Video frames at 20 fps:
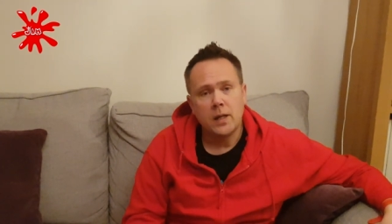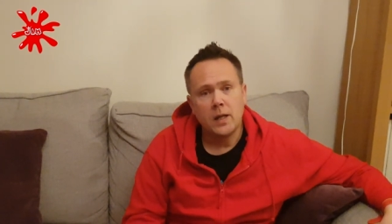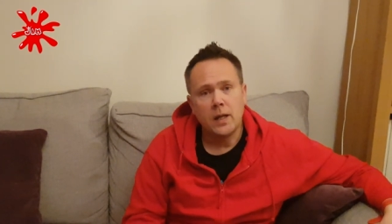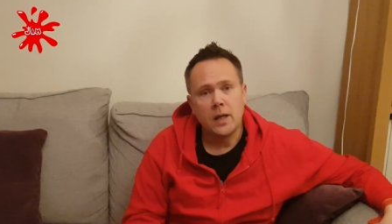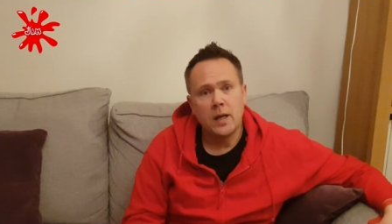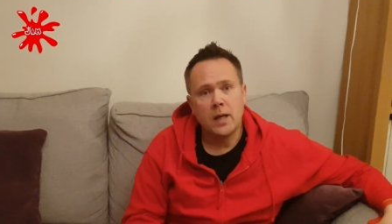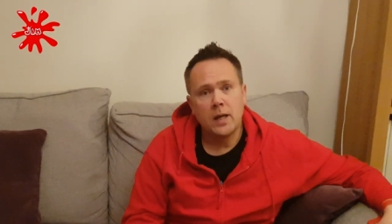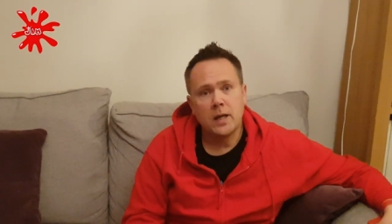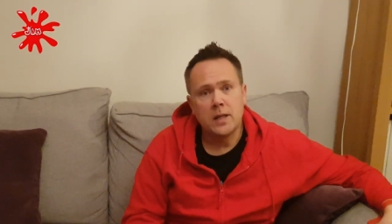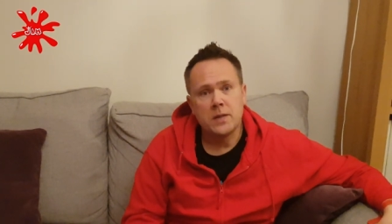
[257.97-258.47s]

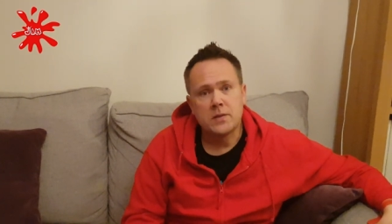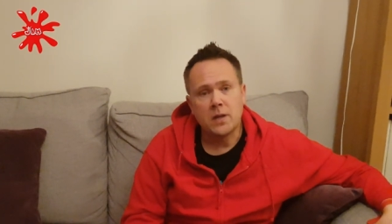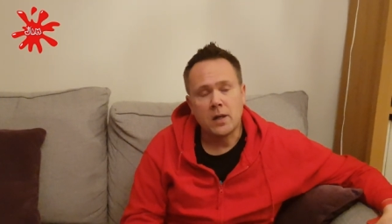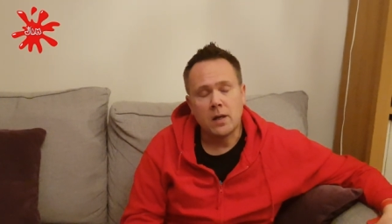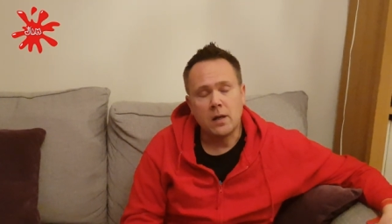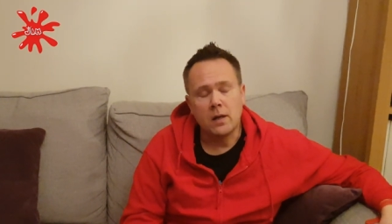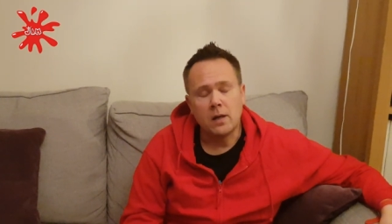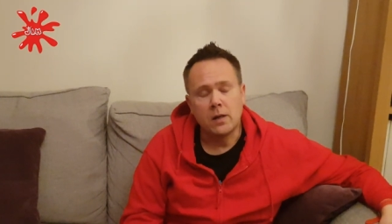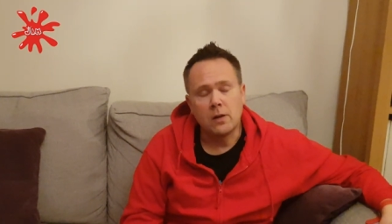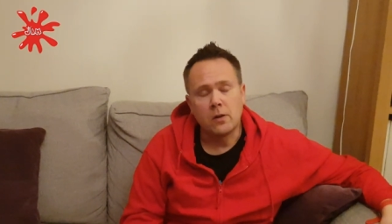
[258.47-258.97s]
And
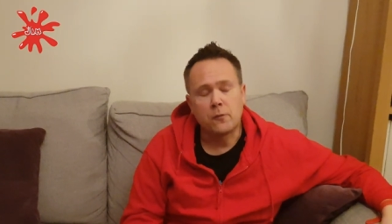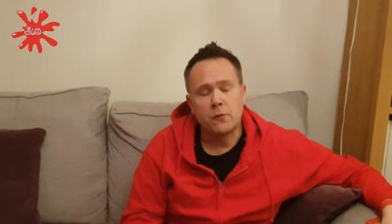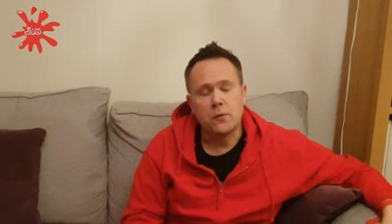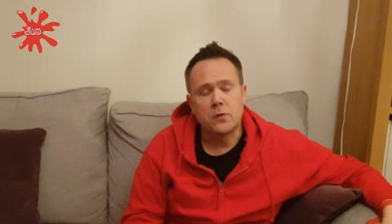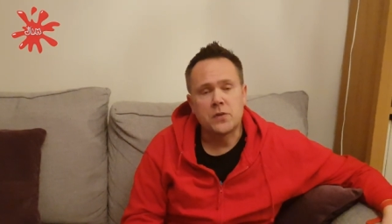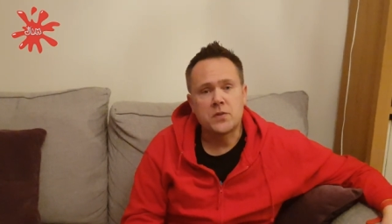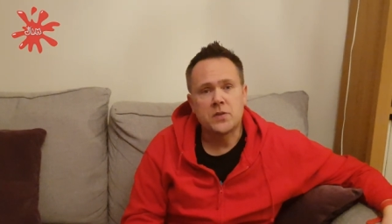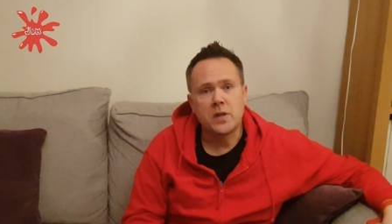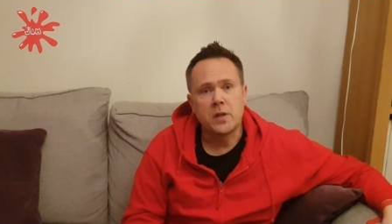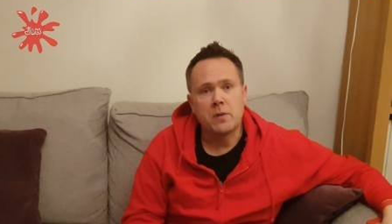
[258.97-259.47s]
I look forward
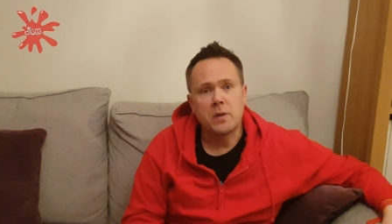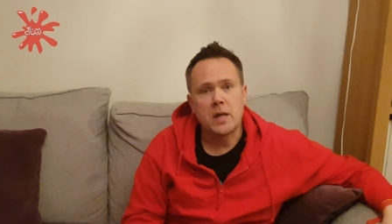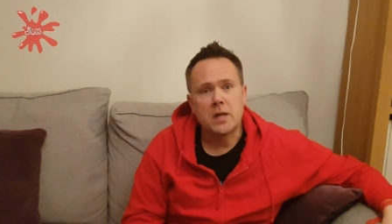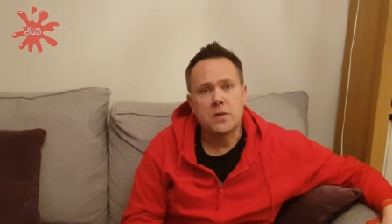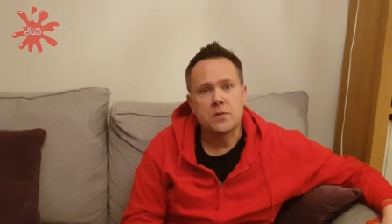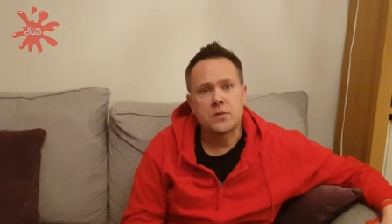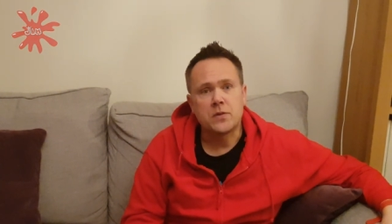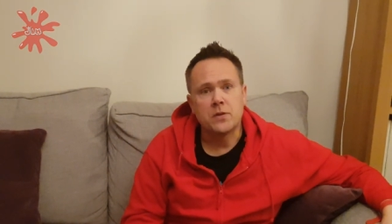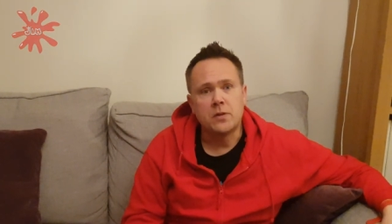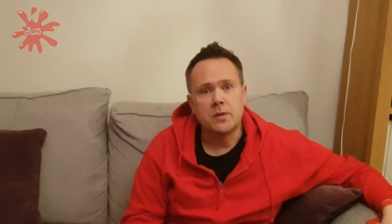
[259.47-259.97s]
to seeing you
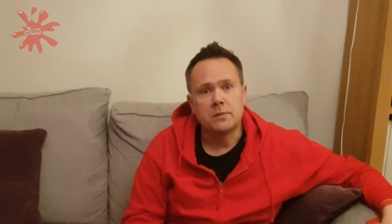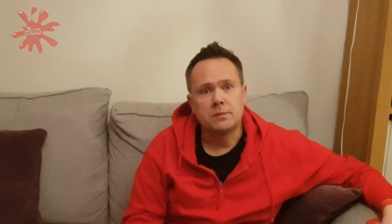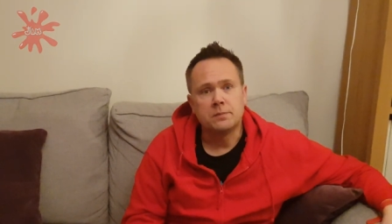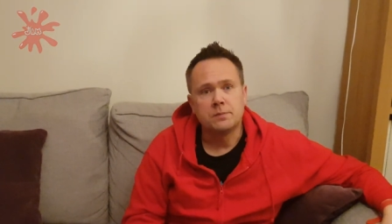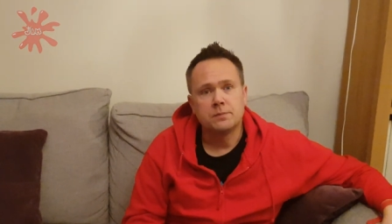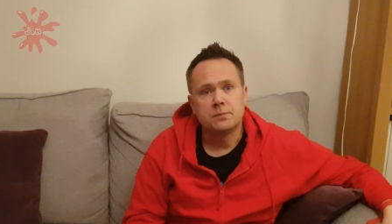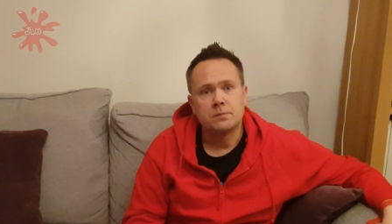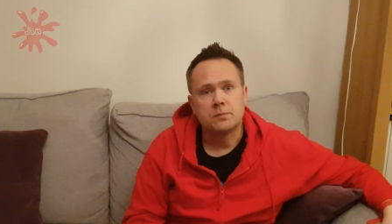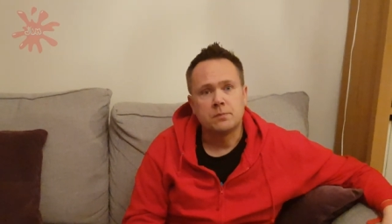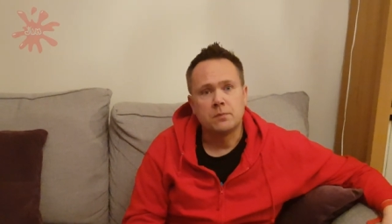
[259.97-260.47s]
again soon.
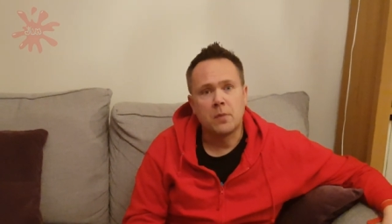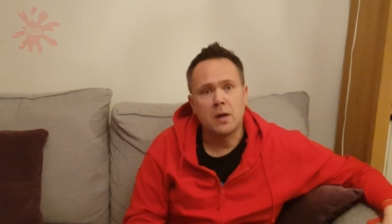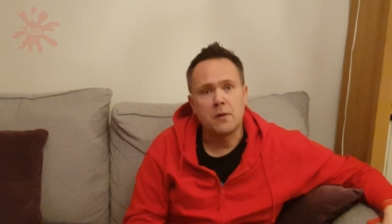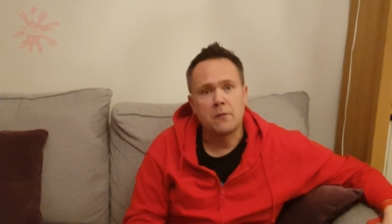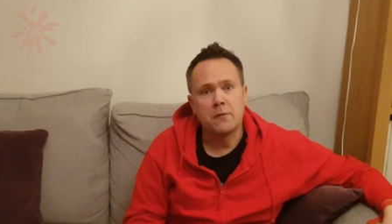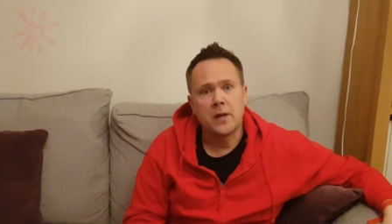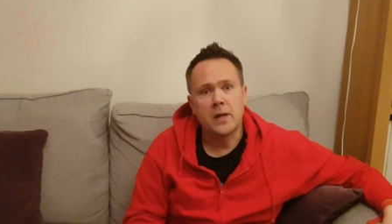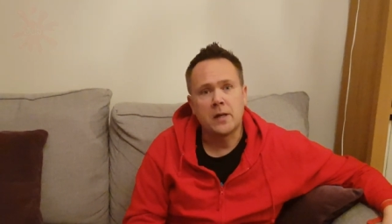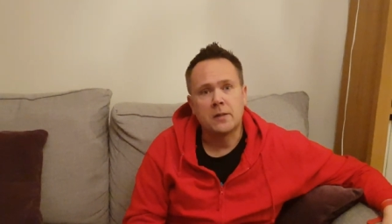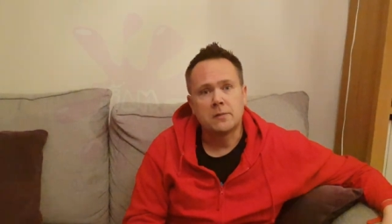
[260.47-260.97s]
Bye
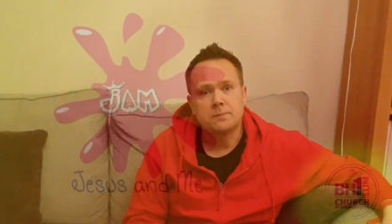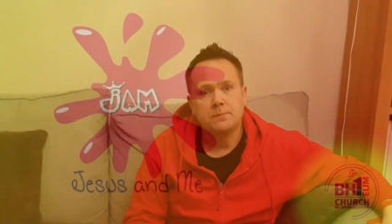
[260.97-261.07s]
for now.